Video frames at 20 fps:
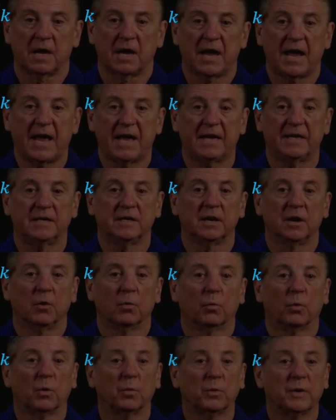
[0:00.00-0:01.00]
And
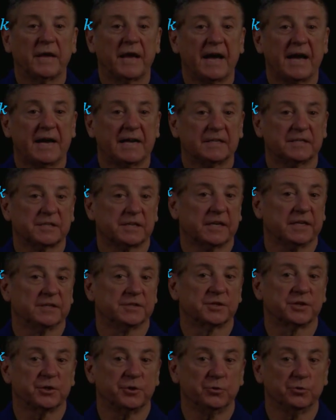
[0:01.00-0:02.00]
what we ask is
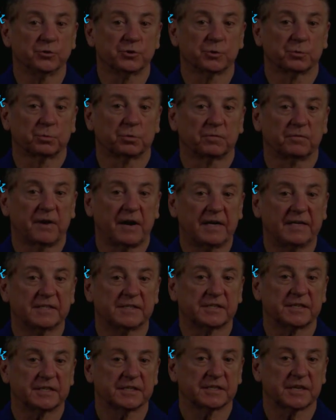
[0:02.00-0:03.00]
the user provides
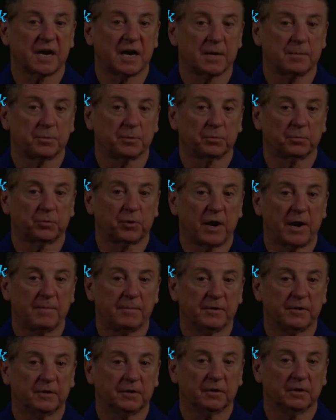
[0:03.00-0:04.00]
this
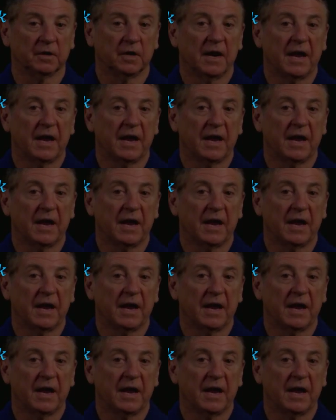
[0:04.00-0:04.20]
hyperparameter